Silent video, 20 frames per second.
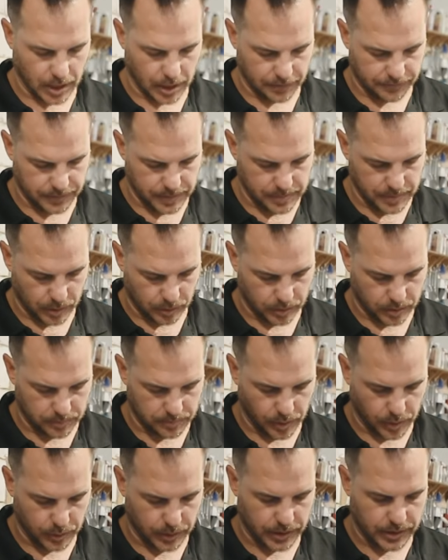female
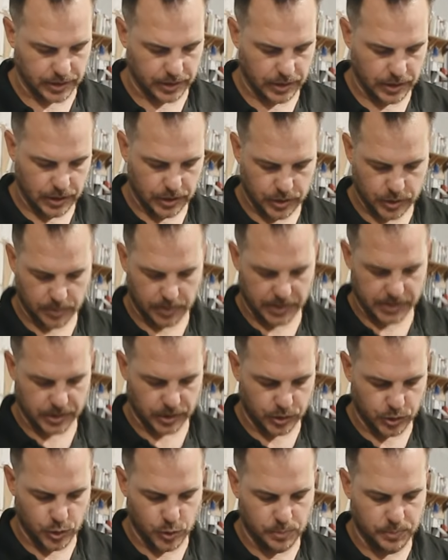component. So
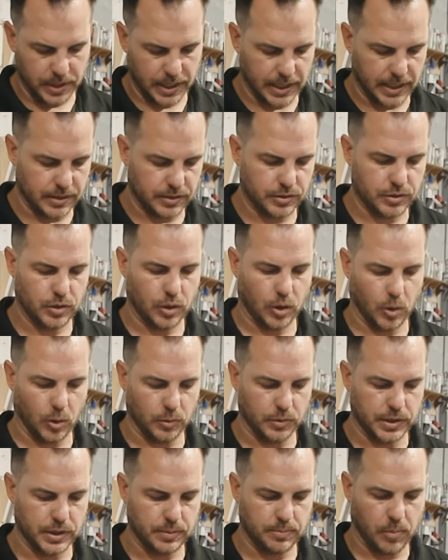basically 2 pins
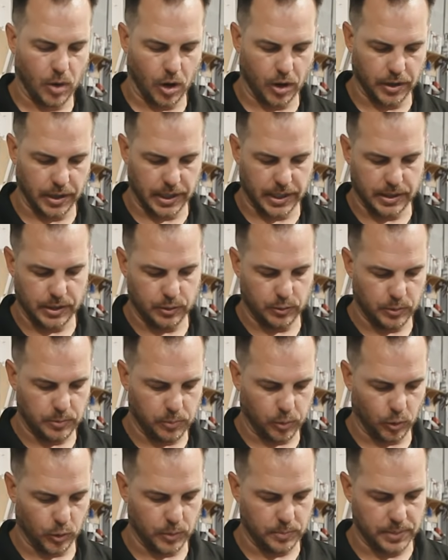hold this bar in. You would
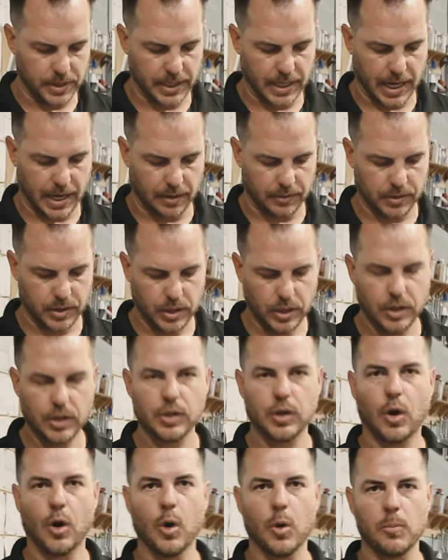pull the pin out,
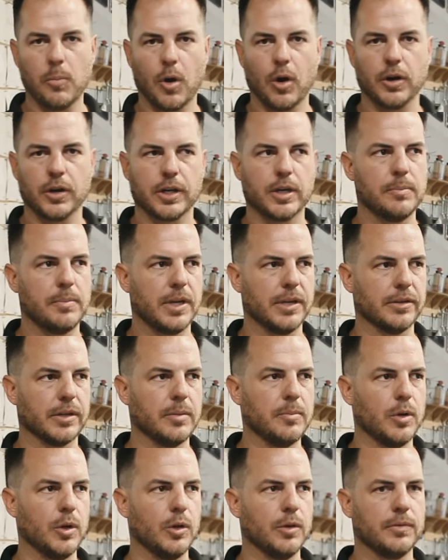the whole bar can be
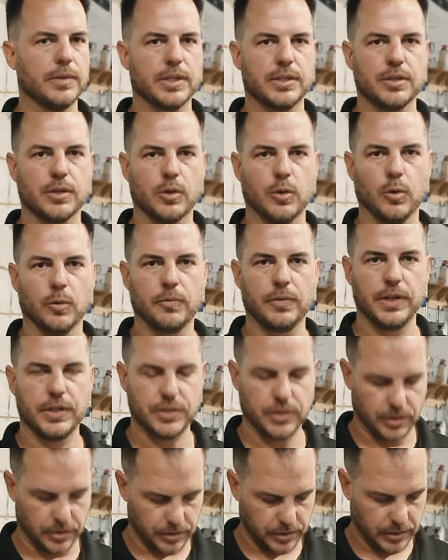removed. It's a cool
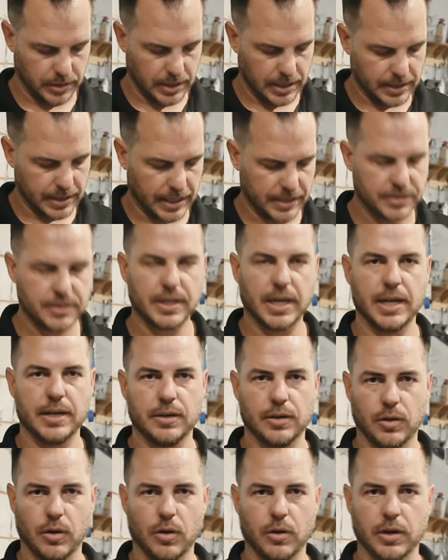feature that's
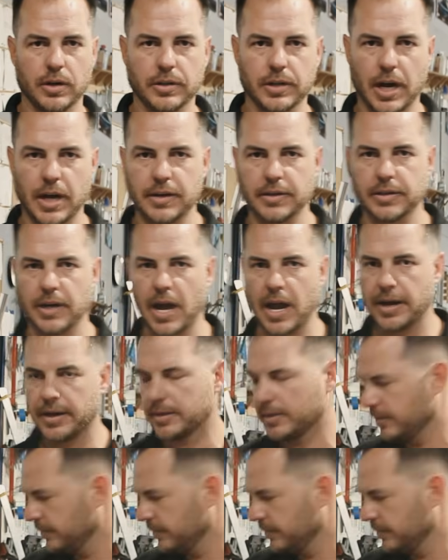standard on our rider rack.